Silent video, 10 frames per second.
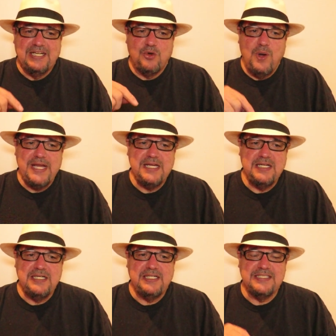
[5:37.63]

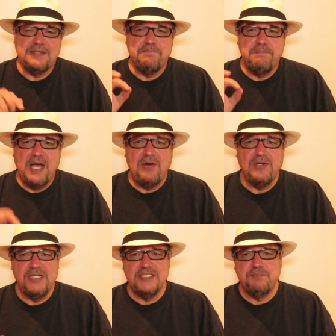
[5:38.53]
Cuenca is
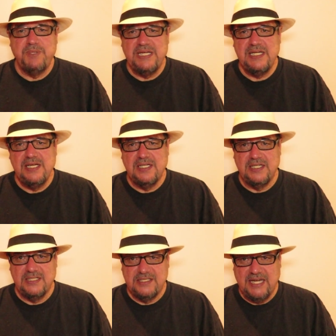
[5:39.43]
about as big
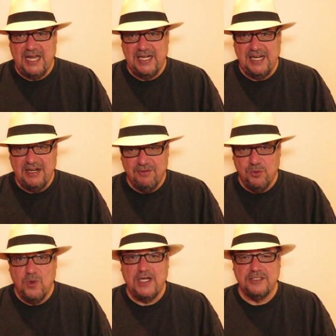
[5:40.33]
as I ever
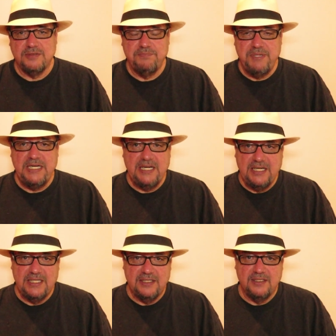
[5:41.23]
want to be
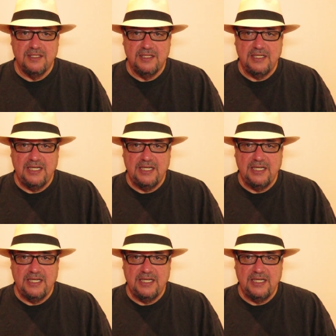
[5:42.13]
in.